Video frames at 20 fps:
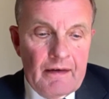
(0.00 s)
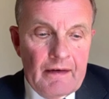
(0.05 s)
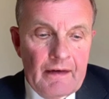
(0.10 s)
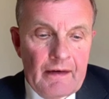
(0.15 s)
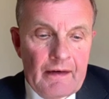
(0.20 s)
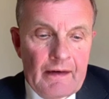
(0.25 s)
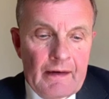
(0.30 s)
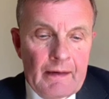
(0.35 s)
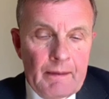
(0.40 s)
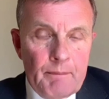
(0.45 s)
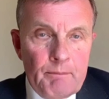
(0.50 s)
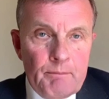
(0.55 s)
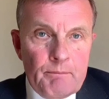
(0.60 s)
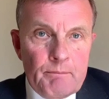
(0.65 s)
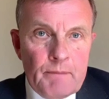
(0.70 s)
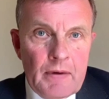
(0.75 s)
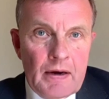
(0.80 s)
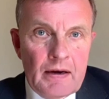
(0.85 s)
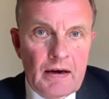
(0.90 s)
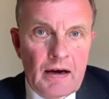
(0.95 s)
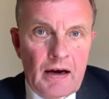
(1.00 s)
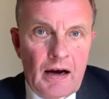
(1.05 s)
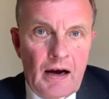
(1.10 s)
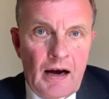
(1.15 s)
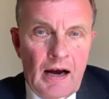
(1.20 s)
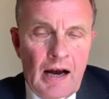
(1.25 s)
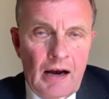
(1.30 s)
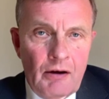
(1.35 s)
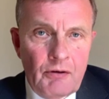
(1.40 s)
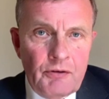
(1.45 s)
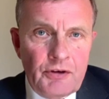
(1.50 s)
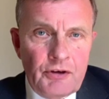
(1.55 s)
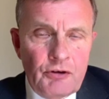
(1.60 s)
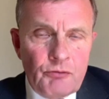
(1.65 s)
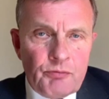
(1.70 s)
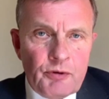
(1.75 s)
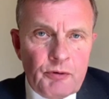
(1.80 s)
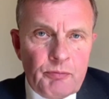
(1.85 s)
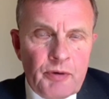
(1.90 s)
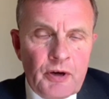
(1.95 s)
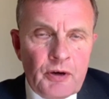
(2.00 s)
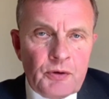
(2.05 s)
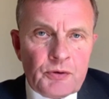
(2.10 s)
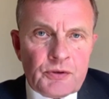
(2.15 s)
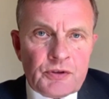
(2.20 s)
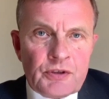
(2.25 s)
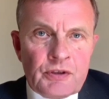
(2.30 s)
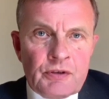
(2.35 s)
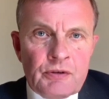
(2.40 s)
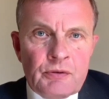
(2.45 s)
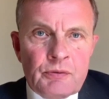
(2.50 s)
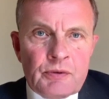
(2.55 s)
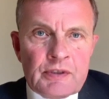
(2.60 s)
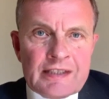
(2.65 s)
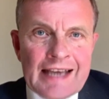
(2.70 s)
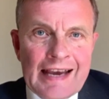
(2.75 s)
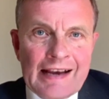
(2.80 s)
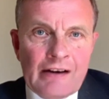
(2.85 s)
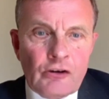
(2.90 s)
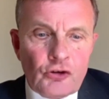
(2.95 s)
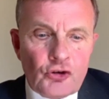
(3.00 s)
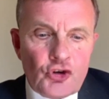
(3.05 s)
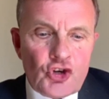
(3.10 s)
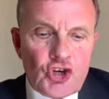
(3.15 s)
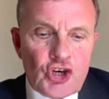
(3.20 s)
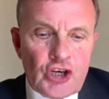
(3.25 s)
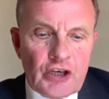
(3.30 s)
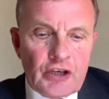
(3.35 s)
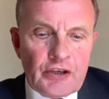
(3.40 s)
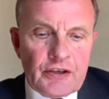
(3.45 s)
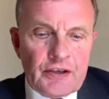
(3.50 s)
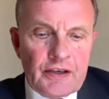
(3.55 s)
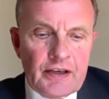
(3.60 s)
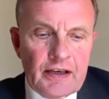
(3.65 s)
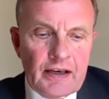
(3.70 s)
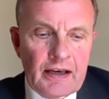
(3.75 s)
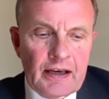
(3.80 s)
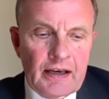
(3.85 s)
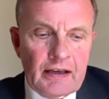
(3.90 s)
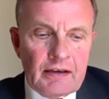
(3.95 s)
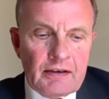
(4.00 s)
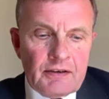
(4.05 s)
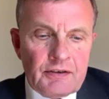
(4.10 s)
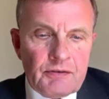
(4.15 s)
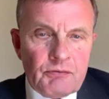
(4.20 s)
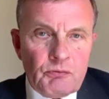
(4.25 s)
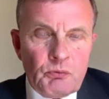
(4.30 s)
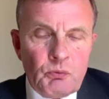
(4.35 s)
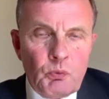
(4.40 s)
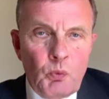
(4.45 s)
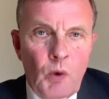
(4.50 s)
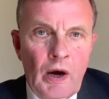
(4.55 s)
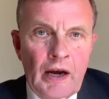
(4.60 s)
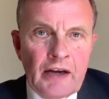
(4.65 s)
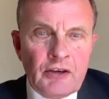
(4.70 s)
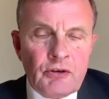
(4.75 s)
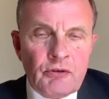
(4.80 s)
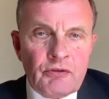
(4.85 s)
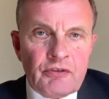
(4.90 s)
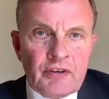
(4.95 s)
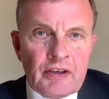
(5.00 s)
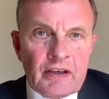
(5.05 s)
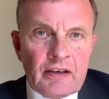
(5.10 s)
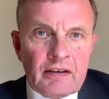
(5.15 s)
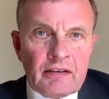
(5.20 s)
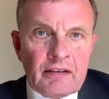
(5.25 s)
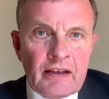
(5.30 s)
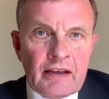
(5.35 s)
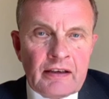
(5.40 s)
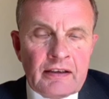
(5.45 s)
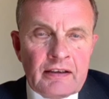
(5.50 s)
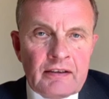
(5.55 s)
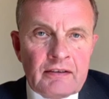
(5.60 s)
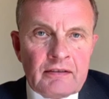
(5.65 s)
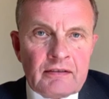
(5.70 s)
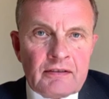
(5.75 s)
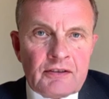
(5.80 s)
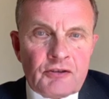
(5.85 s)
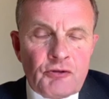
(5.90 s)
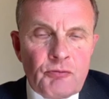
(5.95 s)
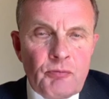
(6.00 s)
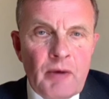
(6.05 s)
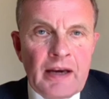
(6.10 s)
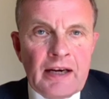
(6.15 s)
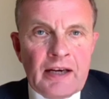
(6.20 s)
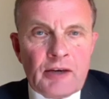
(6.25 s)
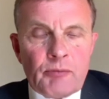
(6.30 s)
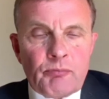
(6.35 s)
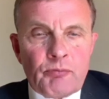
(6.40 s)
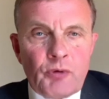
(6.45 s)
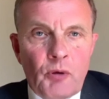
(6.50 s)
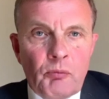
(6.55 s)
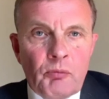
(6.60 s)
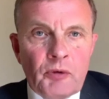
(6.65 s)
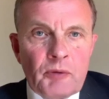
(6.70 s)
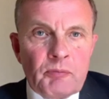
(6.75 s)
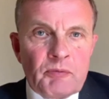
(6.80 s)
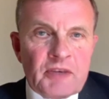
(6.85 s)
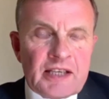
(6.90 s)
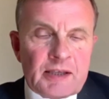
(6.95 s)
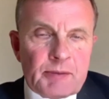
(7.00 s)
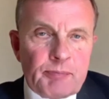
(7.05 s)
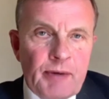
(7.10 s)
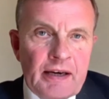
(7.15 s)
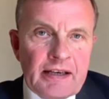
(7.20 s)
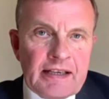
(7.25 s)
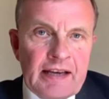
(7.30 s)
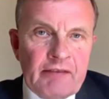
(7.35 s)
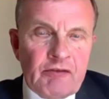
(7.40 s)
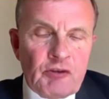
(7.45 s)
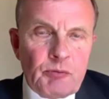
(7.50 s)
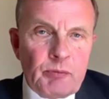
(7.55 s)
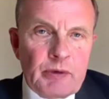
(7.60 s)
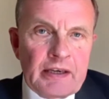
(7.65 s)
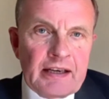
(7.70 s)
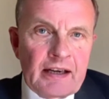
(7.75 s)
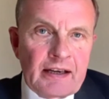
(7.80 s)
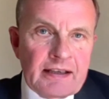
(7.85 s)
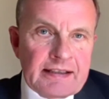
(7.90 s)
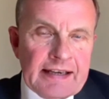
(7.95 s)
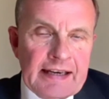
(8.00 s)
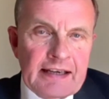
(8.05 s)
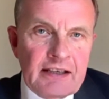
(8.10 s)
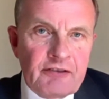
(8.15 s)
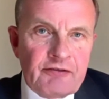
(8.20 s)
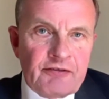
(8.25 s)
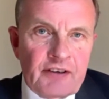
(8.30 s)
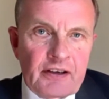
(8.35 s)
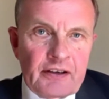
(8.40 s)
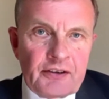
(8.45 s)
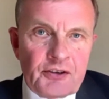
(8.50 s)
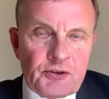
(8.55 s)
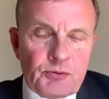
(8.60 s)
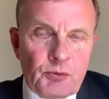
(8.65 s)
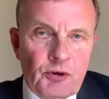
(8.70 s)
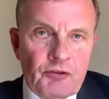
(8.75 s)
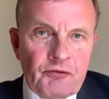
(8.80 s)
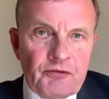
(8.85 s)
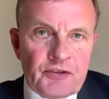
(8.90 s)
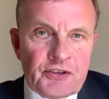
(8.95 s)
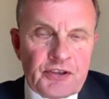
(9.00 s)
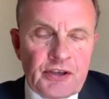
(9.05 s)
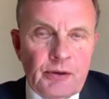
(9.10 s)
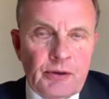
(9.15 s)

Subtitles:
How do you propose to tackle churn, and why do you think that it's remained a problem despite having been identified as one for so